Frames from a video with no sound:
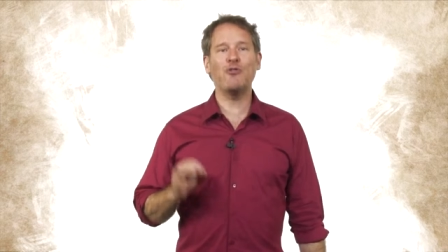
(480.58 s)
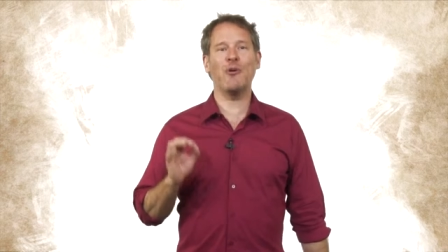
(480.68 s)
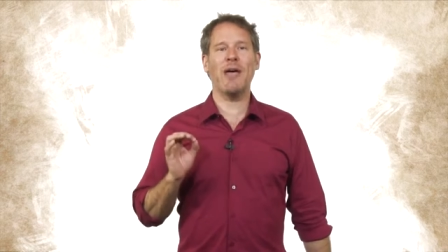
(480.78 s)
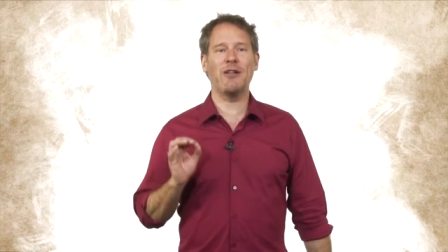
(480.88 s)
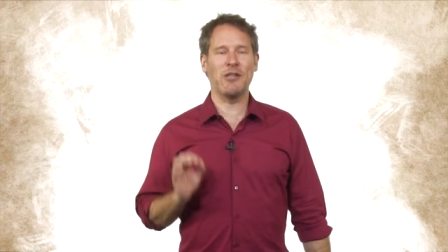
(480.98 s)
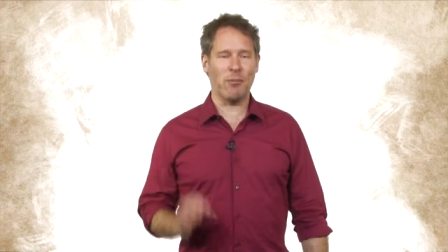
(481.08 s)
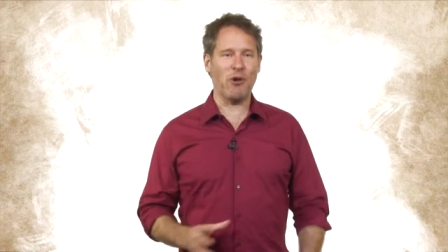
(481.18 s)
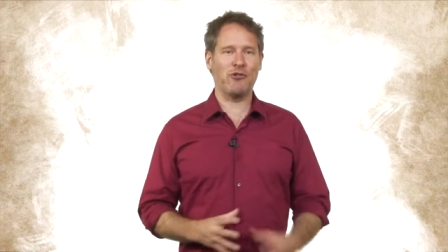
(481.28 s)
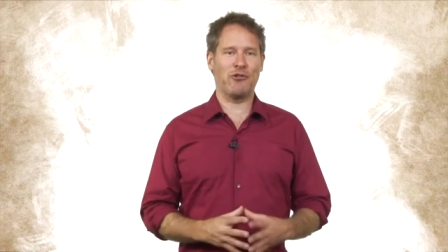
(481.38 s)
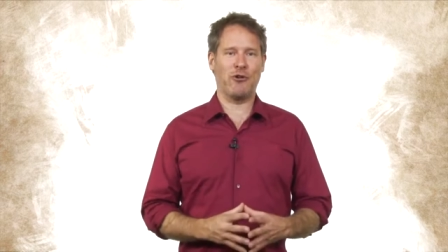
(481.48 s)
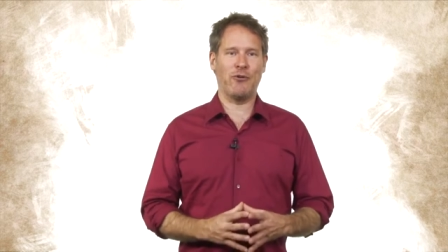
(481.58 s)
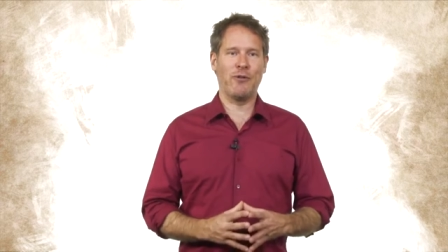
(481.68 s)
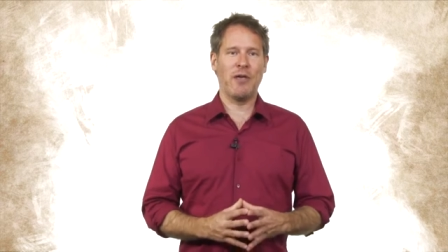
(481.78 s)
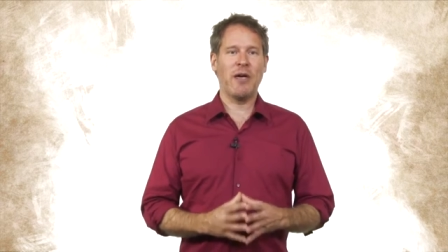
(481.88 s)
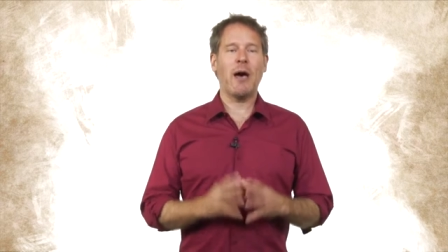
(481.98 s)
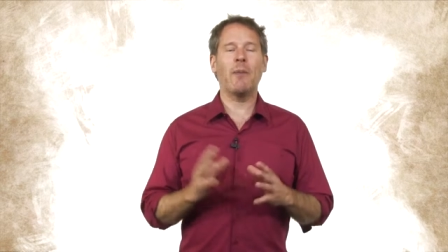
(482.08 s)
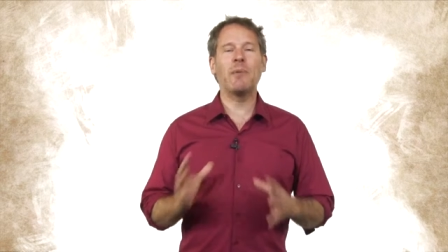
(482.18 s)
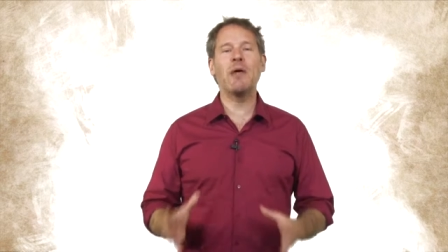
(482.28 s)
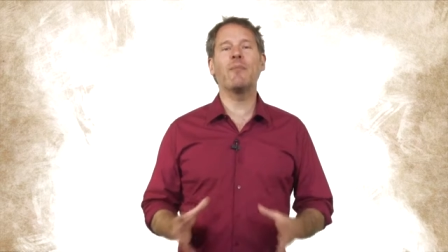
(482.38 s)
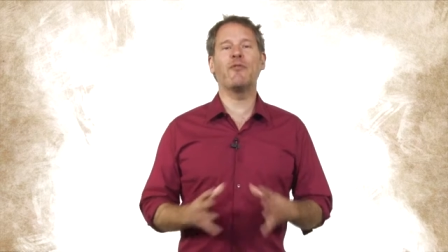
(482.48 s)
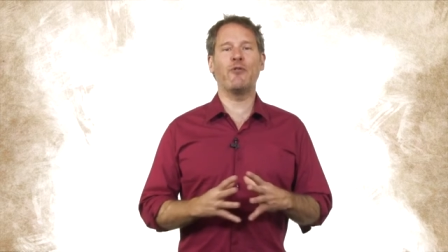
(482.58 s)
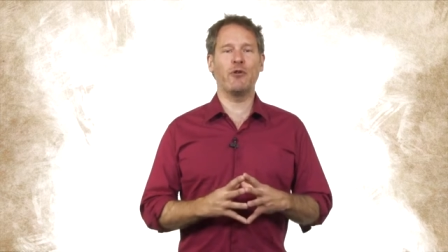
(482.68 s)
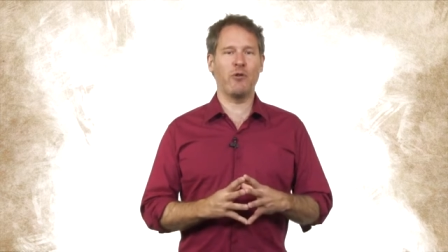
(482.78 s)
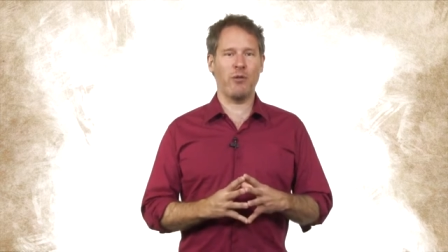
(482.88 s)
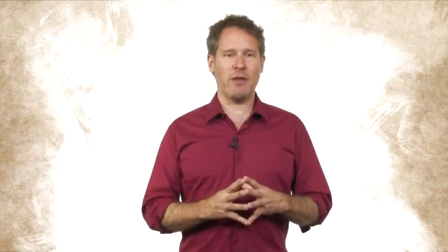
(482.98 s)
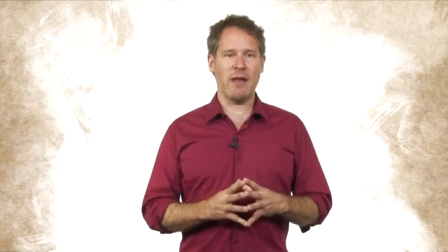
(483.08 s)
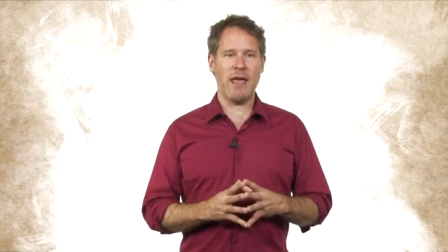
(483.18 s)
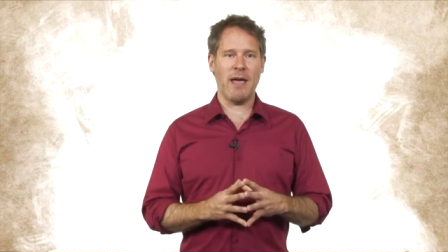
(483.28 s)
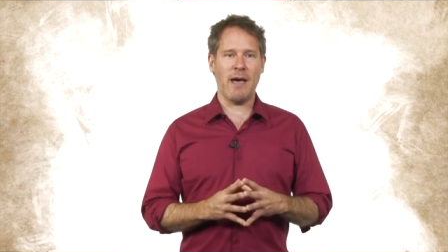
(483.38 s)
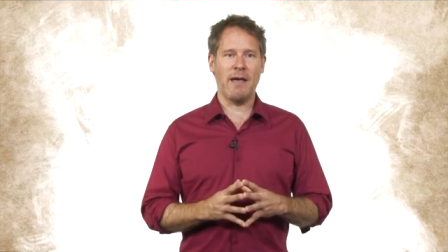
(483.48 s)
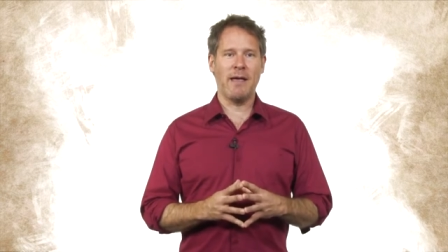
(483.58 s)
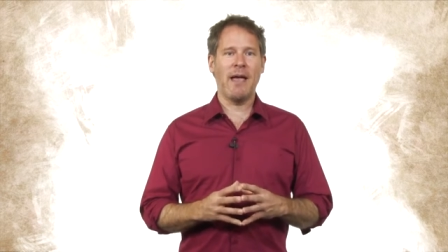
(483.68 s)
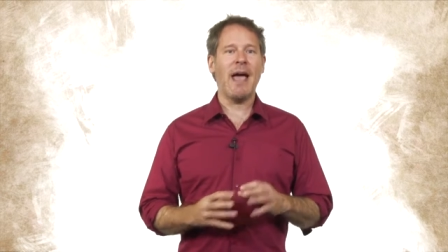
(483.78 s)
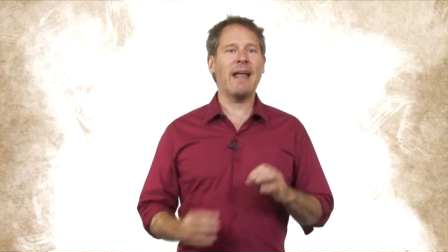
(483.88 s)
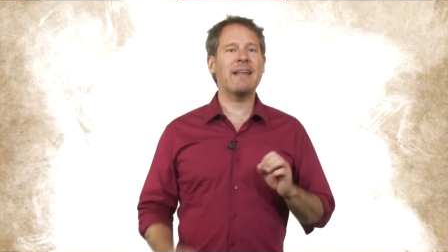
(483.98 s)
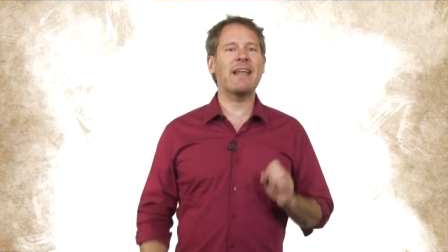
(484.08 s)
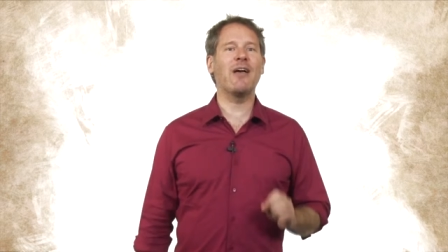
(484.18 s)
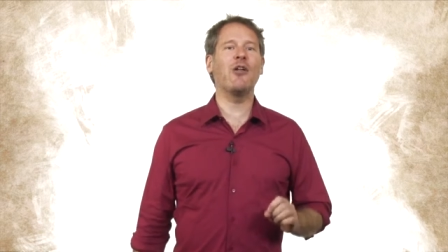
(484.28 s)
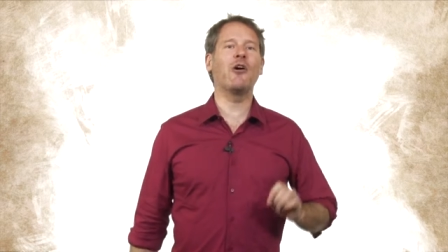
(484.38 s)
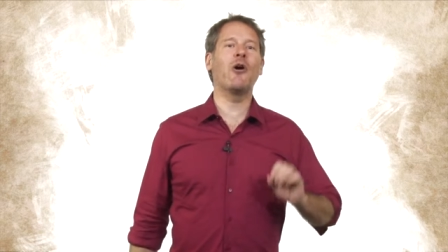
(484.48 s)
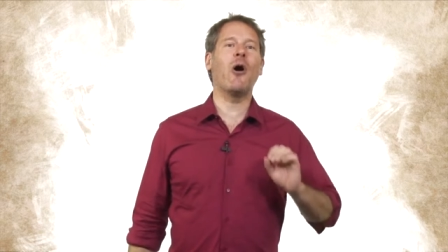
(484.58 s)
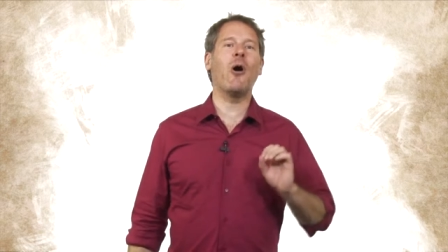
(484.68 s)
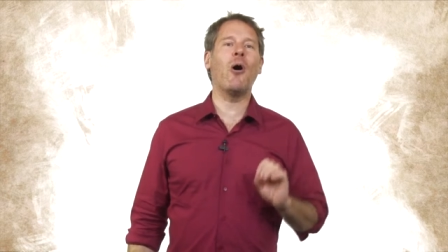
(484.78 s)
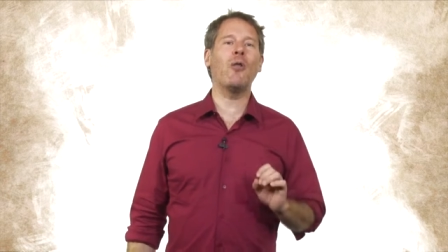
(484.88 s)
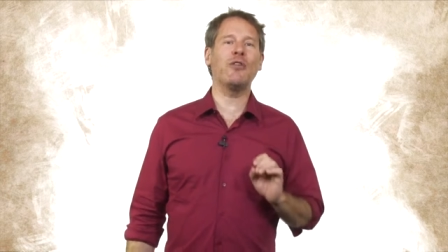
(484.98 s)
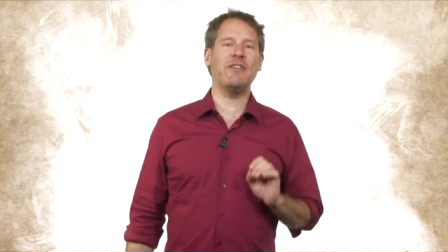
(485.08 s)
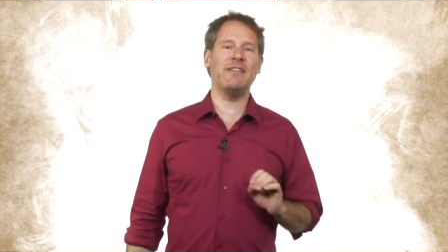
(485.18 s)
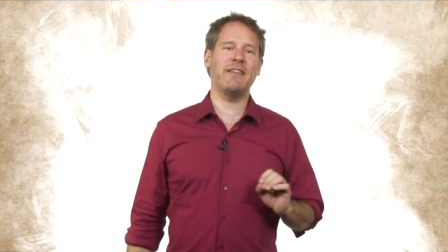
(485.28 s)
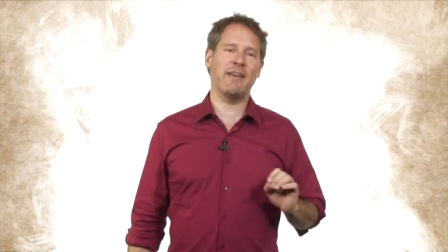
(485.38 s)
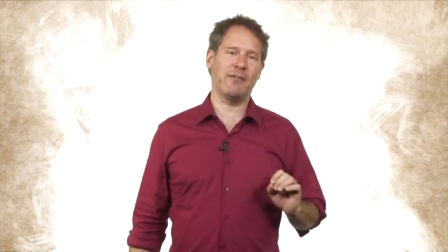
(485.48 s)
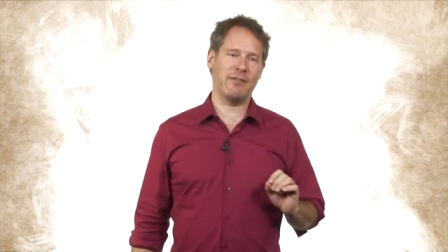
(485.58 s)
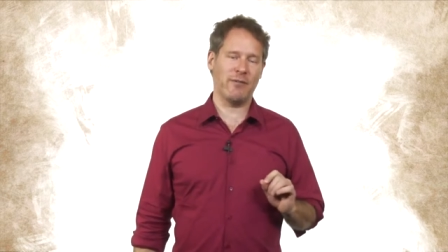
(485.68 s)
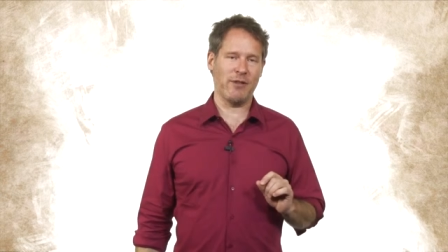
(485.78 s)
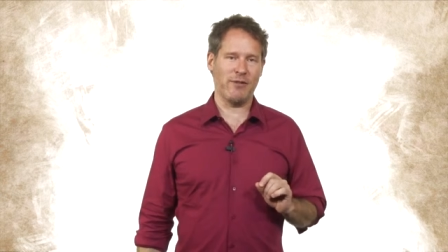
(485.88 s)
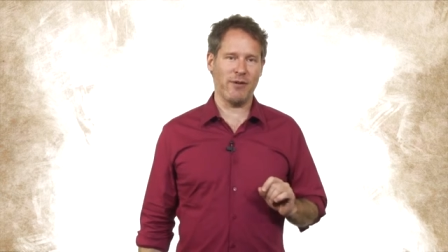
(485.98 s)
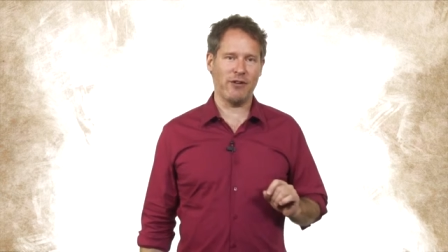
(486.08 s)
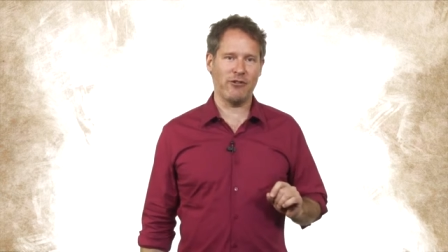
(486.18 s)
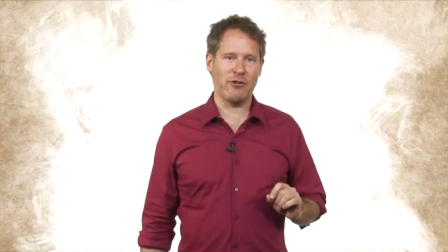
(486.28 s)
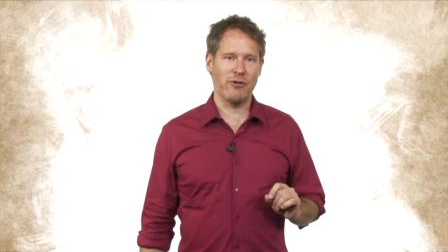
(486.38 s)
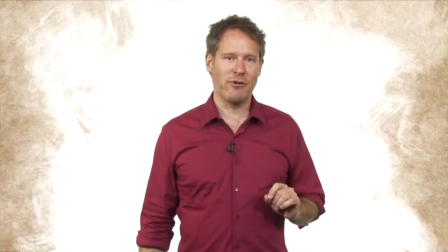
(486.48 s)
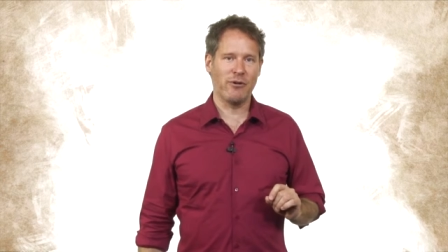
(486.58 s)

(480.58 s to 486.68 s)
to El Toboso, appear before Dulcinea, and tell her all the details of the adventure.